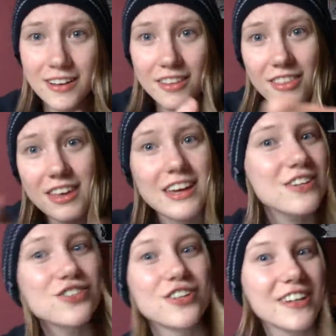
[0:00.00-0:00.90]
The
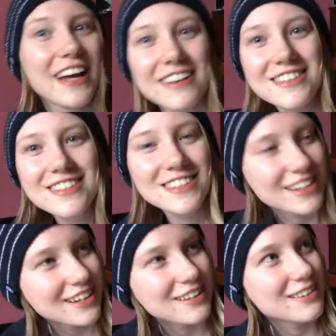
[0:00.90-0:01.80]
internet.
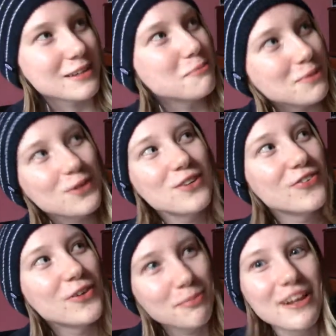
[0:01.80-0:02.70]
The
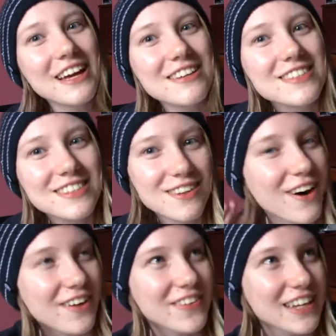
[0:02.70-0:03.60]
beautiful place
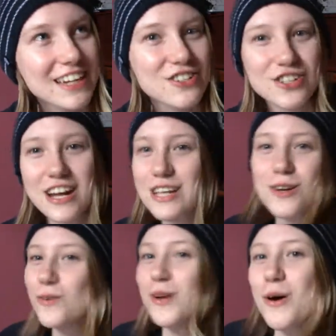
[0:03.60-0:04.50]
called the internet. You
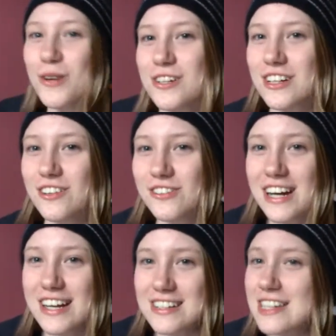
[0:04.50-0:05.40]
don't know what you're gonna
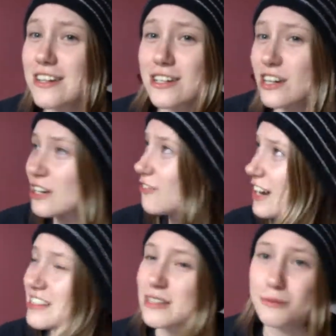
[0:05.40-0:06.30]
find here. You're gonna
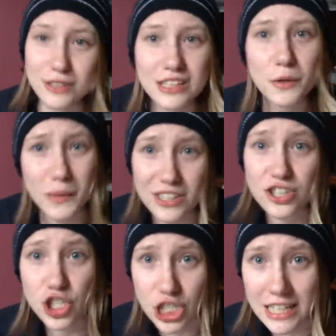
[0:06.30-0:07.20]
find some really weird
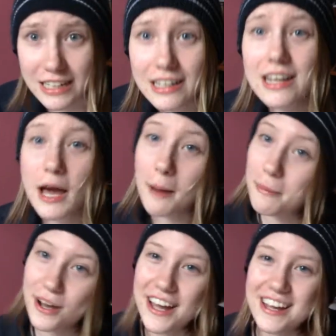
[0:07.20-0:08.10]
shit.
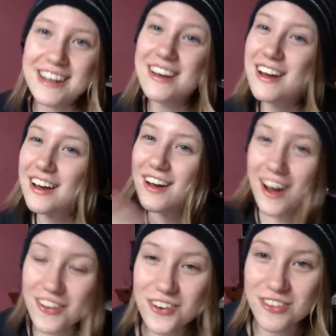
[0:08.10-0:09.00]
But
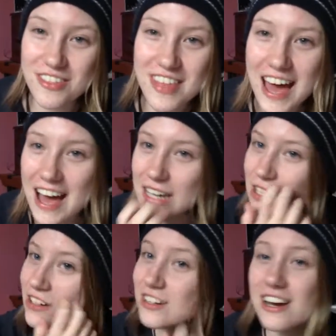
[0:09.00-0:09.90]
other than that,
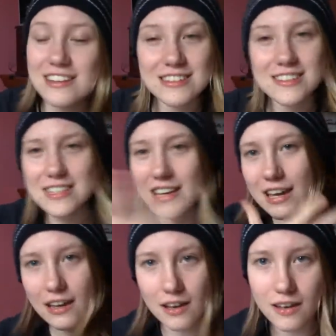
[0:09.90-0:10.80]
you're not
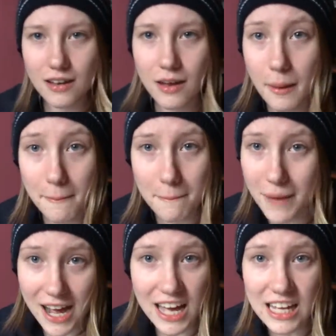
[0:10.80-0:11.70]
seeing
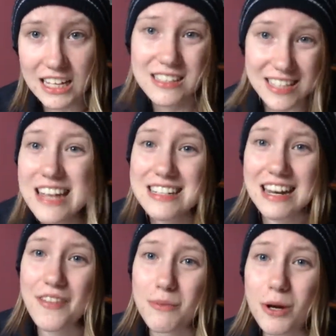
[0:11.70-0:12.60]
my ascendant
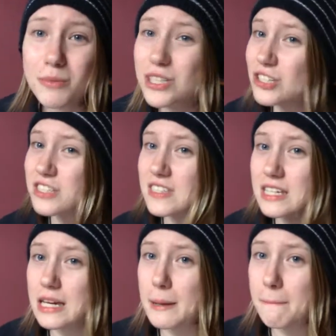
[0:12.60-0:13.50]
at the moment. You're
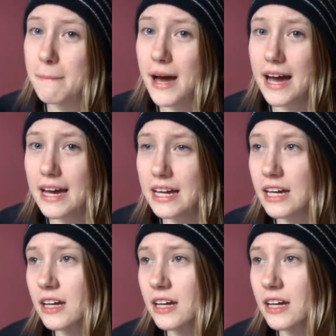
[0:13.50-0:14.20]
seeing my